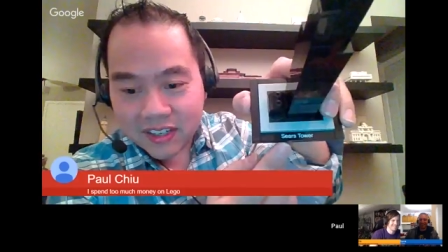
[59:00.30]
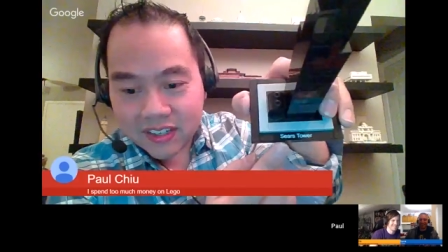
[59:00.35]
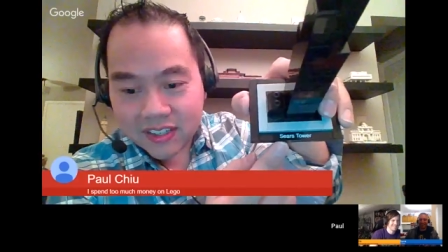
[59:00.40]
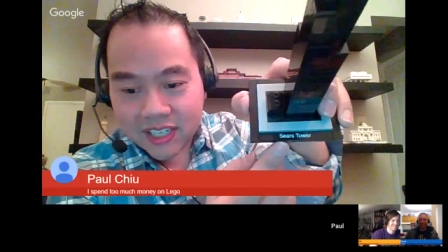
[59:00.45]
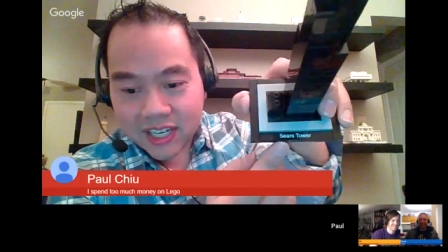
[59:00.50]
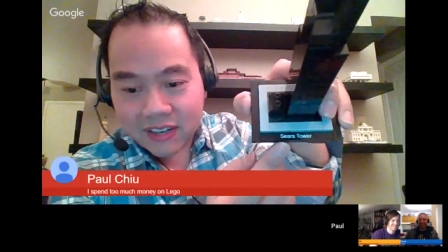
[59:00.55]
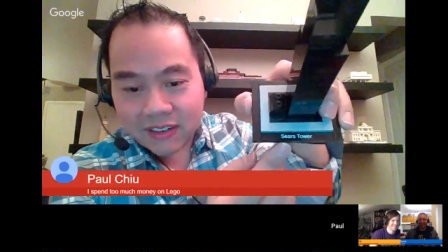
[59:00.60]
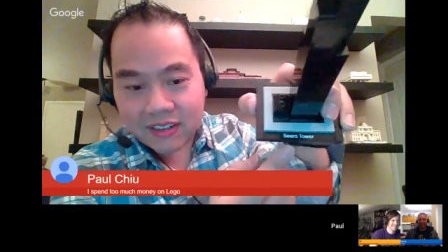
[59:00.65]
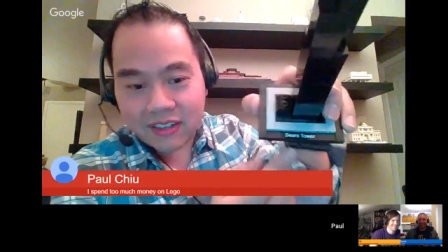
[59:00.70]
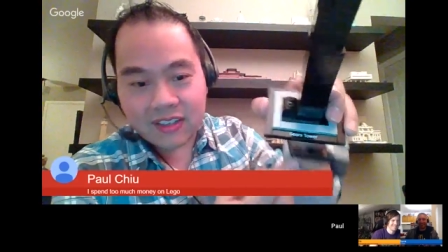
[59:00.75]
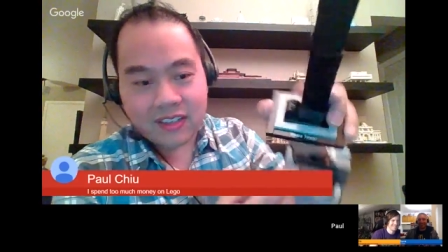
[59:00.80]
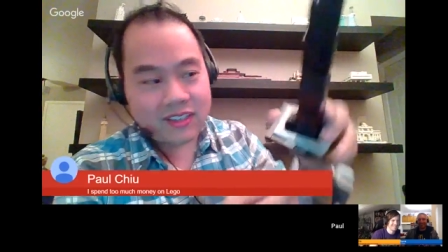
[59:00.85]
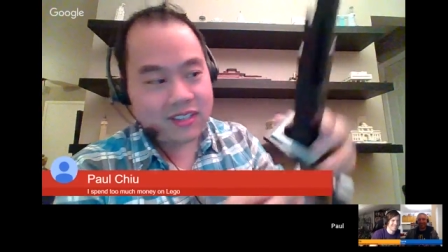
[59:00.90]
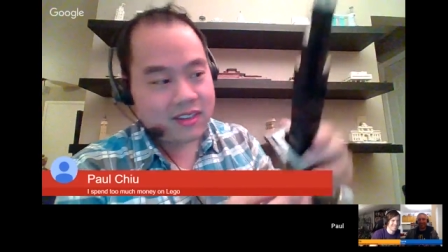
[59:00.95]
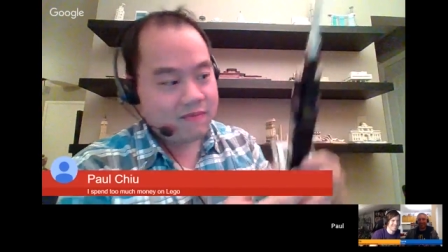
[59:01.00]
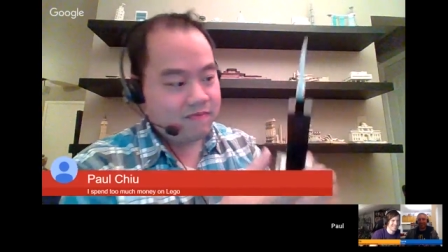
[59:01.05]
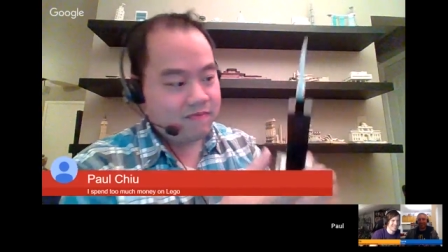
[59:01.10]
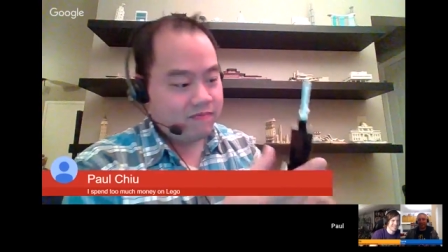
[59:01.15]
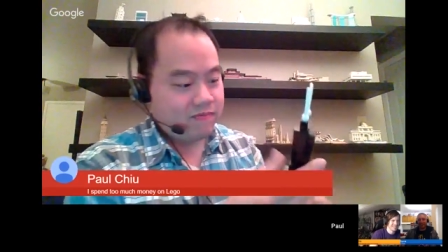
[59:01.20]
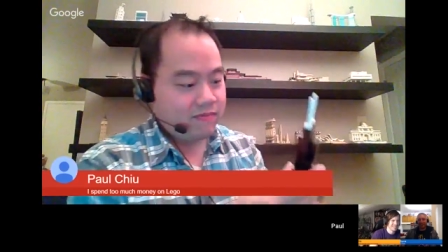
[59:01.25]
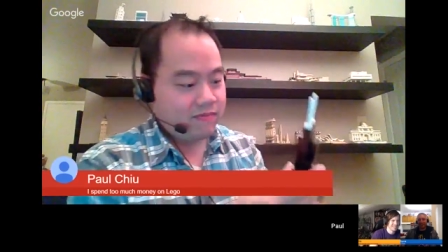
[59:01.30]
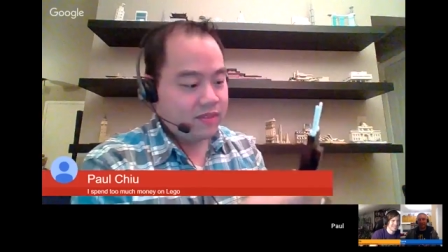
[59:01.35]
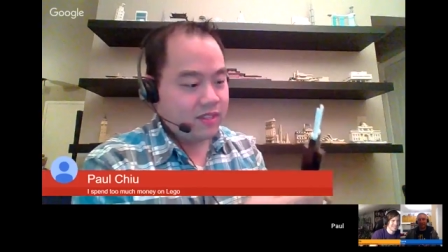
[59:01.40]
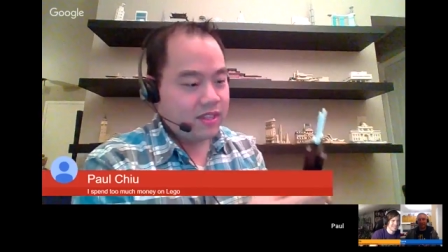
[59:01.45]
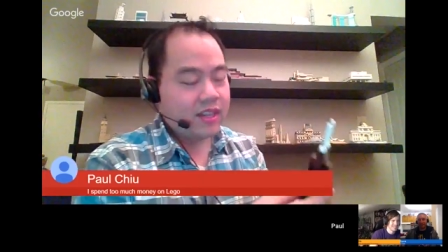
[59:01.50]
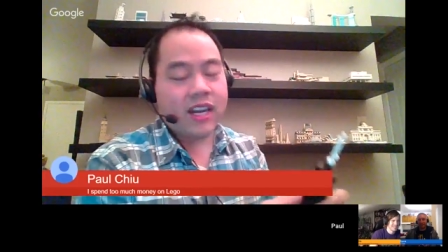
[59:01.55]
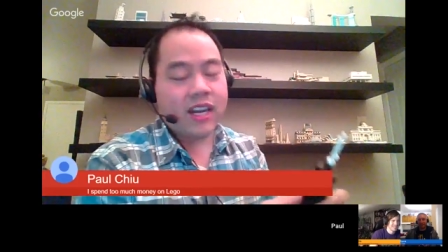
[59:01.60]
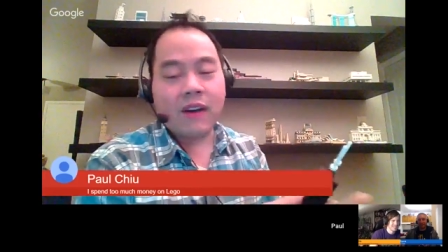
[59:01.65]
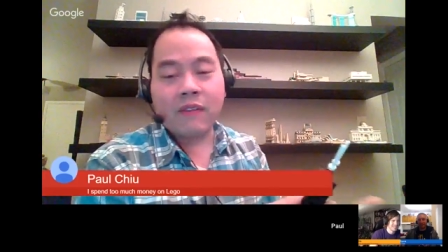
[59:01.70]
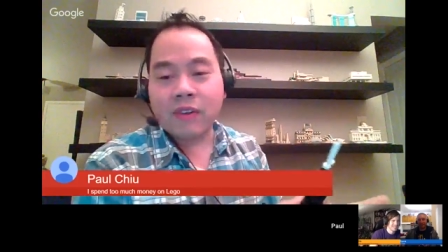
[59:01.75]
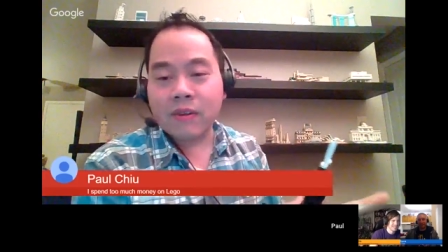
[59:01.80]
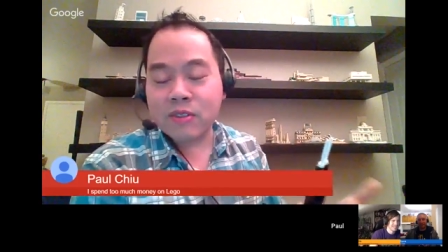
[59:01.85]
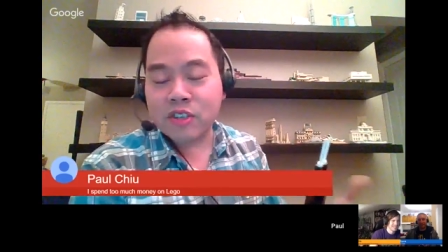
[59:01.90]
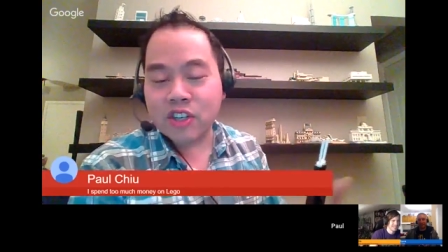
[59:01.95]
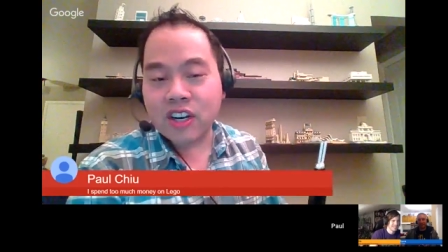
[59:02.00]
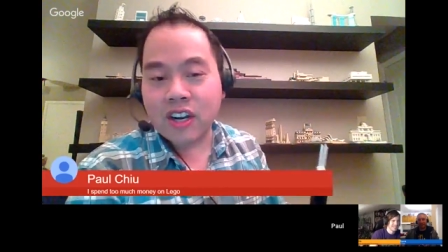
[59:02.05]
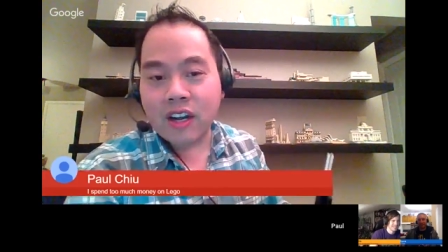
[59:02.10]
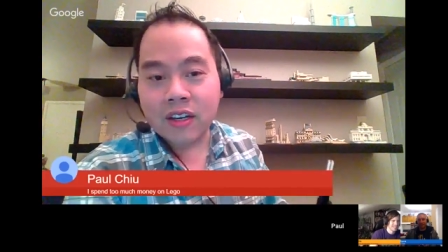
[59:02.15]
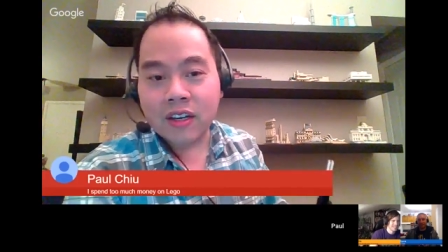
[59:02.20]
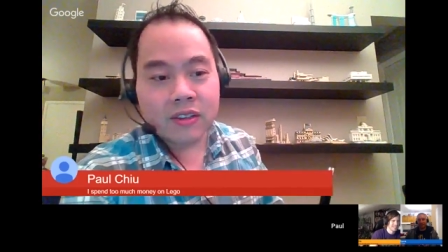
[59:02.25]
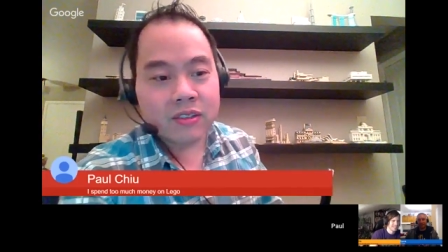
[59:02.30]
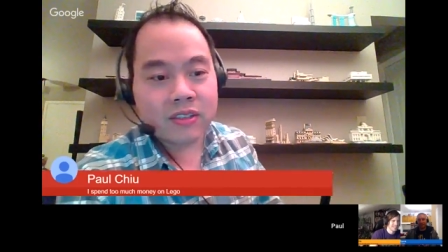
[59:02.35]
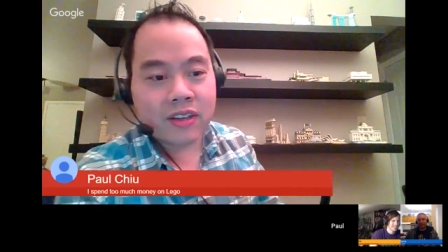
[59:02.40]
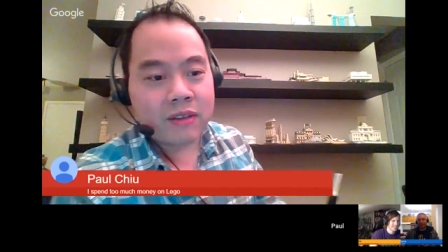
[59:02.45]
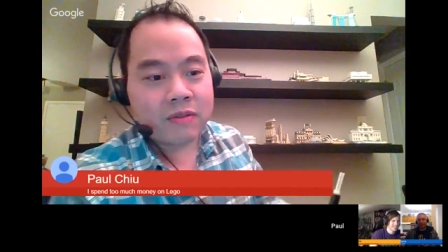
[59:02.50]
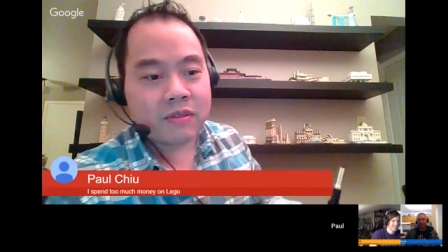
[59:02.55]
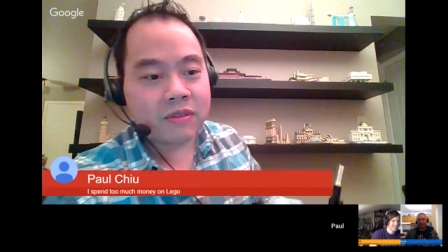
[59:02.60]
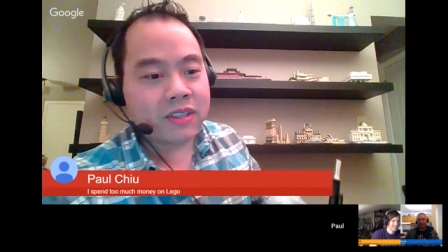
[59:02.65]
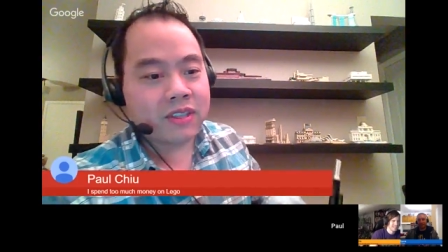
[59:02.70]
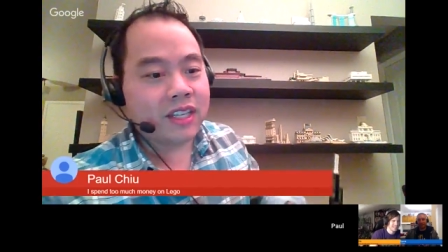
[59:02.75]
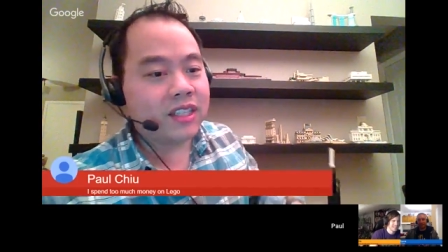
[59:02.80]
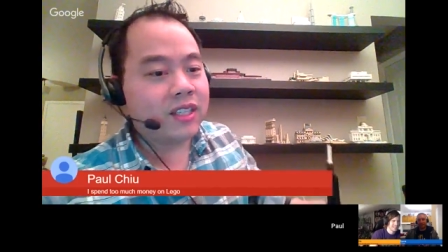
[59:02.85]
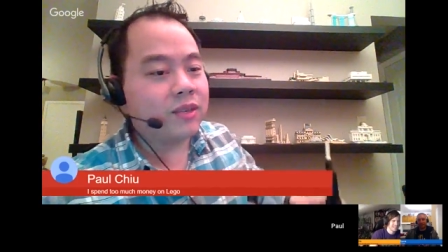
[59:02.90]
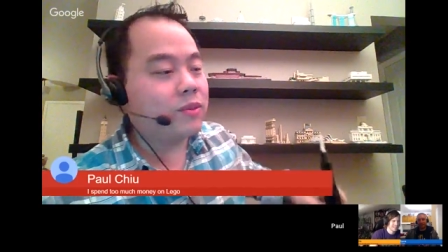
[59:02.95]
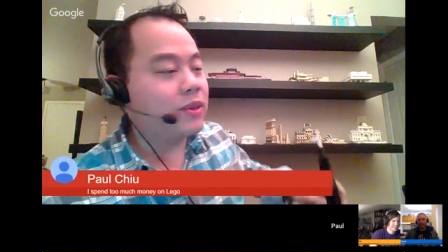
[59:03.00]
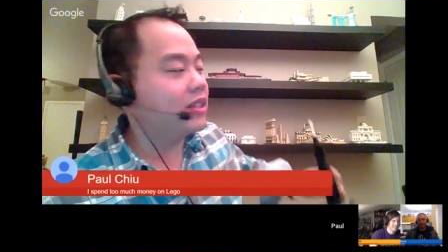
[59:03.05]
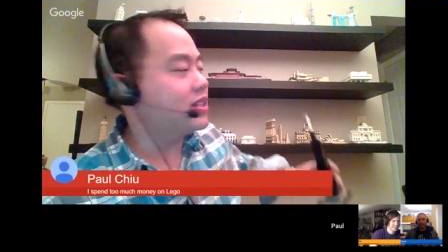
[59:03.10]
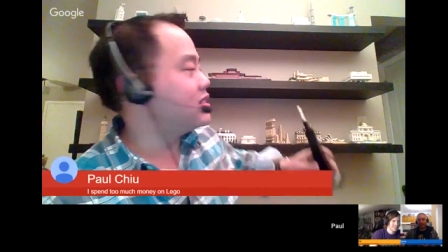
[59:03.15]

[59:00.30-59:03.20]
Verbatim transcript: Tower because I'm again I'm from Chicago, so I won't get the Willis